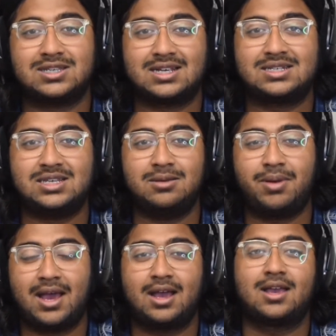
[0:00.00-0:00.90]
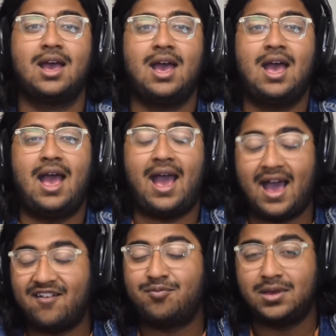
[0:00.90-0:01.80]
like CPAC,
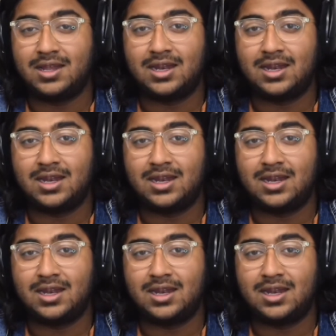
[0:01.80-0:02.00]
have